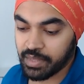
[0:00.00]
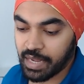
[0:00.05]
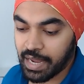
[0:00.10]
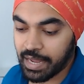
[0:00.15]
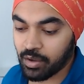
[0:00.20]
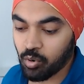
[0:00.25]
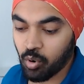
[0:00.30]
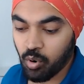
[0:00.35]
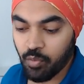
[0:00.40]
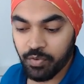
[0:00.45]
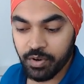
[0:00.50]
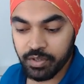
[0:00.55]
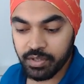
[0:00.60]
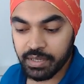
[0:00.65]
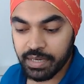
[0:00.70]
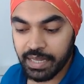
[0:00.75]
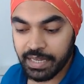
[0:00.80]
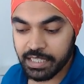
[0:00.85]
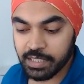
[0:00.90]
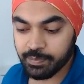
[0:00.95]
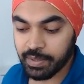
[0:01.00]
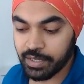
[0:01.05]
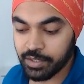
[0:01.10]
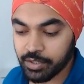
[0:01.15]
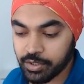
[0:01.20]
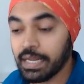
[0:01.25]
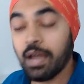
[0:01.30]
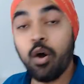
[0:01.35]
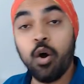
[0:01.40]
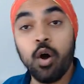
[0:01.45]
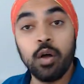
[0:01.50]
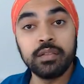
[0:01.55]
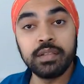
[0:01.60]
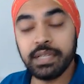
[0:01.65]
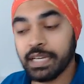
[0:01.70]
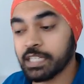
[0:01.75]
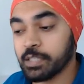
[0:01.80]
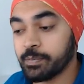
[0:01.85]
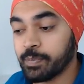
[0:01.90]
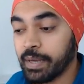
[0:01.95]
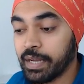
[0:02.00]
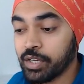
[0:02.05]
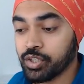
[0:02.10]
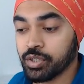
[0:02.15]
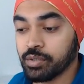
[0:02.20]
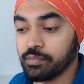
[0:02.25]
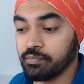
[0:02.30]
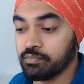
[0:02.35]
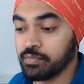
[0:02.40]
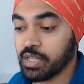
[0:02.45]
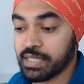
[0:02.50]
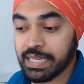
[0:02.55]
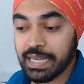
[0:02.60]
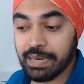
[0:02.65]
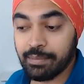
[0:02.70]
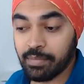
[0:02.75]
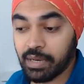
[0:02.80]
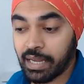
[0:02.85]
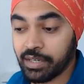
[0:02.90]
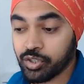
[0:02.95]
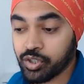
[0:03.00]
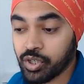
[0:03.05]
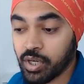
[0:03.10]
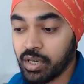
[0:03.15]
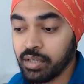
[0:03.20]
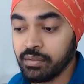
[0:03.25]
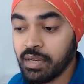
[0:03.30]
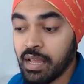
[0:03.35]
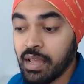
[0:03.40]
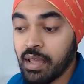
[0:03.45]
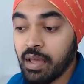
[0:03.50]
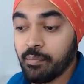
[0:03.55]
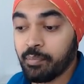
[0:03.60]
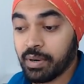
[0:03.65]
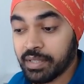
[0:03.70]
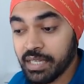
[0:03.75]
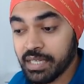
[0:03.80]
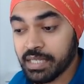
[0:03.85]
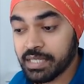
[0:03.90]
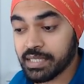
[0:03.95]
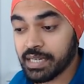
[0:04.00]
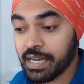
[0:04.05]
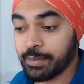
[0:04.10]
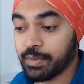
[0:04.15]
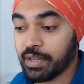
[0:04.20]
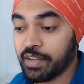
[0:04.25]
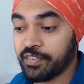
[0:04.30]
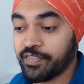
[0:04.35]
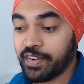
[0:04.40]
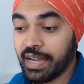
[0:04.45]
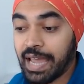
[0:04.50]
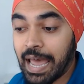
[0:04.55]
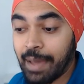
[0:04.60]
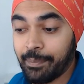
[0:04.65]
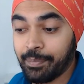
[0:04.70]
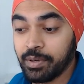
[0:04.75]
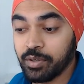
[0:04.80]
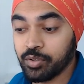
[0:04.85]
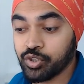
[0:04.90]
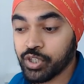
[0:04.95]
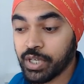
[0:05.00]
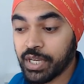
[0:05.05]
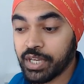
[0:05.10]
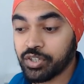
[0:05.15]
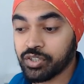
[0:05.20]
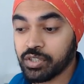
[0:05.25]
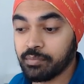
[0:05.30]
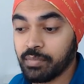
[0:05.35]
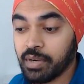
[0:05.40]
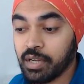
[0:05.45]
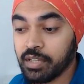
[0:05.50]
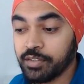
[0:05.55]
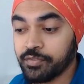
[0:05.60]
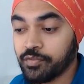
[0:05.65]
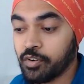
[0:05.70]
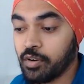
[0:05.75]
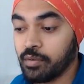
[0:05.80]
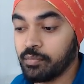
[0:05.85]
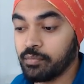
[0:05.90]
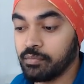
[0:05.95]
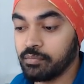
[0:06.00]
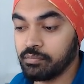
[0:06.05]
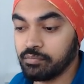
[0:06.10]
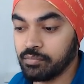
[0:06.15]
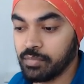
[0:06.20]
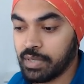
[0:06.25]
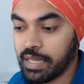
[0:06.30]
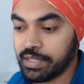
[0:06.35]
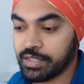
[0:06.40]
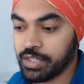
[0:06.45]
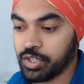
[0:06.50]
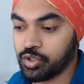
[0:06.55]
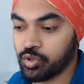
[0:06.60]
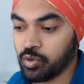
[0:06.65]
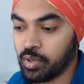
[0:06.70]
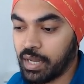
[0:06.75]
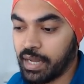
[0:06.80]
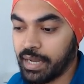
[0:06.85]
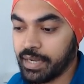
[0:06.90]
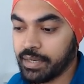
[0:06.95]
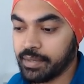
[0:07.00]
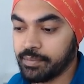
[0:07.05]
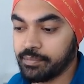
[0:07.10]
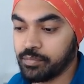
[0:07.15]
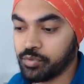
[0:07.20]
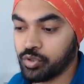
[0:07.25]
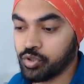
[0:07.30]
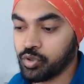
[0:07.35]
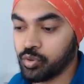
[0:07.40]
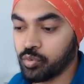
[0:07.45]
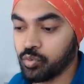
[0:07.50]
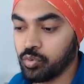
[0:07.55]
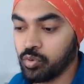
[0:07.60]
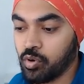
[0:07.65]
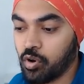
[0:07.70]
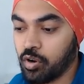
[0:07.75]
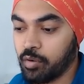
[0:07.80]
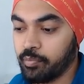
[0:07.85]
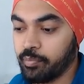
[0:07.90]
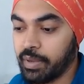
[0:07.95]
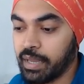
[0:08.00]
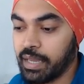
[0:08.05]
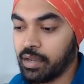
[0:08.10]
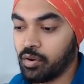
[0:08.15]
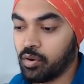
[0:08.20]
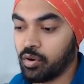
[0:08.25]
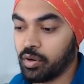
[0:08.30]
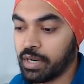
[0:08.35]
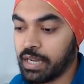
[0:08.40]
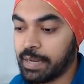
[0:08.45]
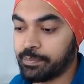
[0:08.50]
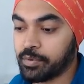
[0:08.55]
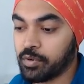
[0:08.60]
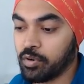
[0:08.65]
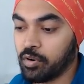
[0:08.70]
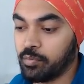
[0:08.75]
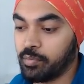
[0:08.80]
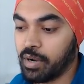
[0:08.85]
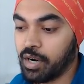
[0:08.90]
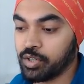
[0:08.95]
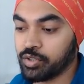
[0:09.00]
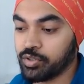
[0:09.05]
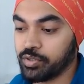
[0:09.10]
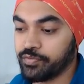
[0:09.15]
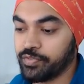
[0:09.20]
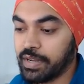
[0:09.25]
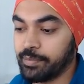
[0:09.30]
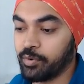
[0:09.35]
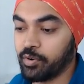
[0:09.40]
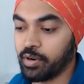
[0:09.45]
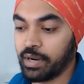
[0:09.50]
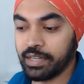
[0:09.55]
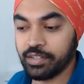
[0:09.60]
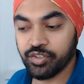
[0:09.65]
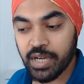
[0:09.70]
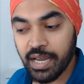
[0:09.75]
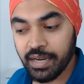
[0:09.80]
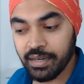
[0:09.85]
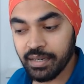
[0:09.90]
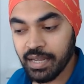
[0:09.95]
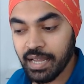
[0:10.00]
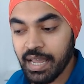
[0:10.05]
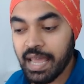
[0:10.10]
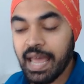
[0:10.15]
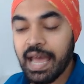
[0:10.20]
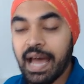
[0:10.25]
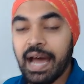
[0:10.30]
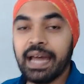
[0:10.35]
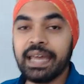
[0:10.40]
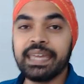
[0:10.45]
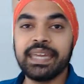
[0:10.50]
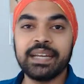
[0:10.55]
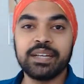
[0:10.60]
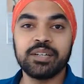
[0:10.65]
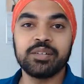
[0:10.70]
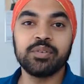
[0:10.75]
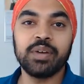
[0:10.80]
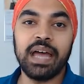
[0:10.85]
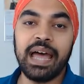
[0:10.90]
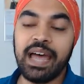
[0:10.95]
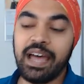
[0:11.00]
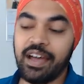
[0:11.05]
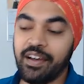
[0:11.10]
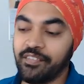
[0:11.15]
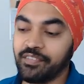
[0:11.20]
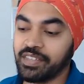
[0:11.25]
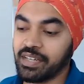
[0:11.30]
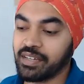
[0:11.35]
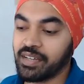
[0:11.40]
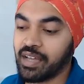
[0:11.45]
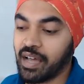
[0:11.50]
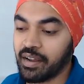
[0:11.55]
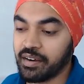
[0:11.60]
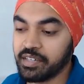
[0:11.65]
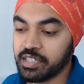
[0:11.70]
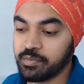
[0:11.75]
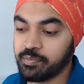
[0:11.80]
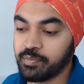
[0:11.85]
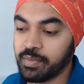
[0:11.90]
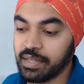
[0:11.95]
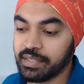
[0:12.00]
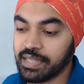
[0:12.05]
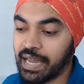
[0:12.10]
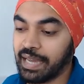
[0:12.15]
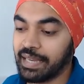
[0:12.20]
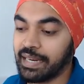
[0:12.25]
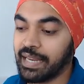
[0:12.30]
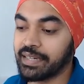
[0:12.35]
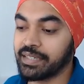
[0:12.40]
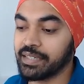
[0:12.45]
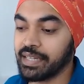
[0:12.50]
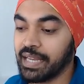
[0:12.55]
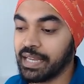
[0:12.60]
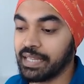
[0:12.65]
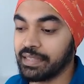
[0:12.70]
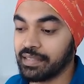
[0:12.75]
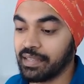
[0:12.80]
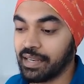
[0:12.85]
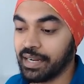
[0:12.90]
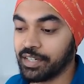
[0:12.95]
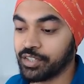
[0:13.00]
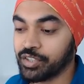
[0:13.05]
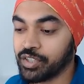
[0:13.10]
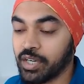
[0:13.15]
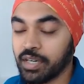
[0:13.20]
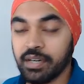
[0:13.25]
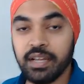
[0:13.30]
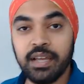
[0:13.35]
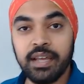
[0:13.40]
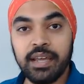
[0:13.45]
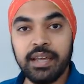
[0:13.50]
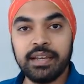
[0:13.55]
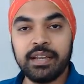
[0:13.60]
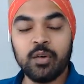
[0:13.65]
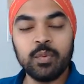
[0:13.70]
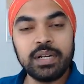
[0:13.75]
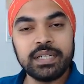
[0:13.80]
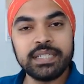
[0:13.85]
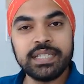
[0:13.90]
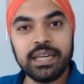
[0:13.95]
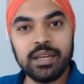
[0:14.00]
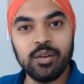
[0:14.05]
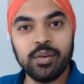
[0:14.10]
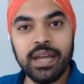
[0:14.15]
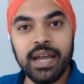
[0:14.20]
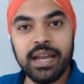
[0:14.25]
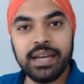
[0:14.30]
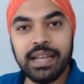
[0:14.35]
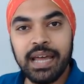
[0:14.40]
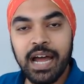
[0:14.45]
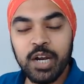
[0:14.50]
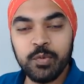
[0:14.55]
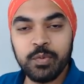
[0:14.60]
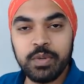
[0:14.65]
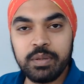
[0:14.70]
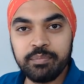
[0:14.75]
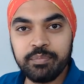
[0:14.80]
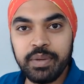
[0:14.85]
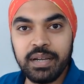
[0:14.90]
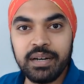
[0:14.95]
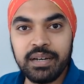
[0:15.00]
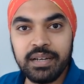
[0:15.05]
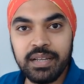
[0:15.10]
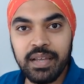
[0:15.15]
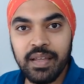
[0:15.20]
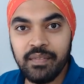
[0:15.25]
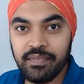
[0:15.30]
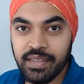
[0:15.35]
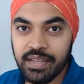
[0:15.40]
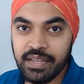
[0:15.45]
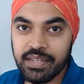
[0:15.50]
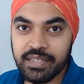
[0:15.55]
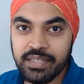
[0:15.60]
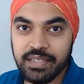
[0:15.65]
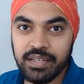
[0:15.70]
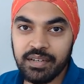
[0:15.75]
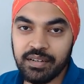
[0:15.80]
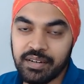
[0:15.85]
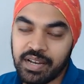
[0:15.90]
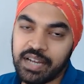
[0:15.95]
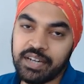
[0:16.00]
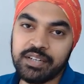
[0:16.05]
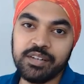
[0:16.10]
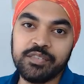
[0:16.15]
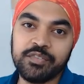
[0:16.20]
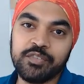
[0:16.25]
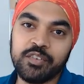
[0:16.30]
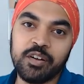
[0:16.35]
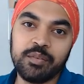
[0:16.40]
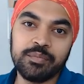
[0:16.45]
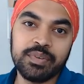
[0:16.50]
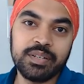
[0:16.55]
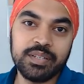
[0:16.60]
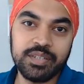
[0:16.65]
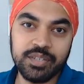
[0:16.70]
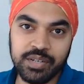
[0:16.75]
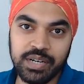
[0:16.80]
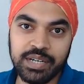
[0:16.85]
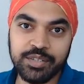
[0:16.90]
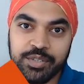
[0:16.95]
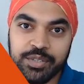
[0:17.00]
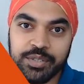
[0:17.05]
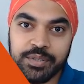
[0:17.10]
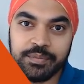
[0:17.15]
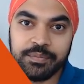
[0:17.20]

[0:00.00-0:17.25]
I go over to the next page. On the next page, the same line chart, but this time, if I happen to change the month from, let's say, July to June, or May, or April, or March, or Feb, or Jan, I get to have the current month highlighted in the line chart. Now we'll take a look at how do we build this right from scratch.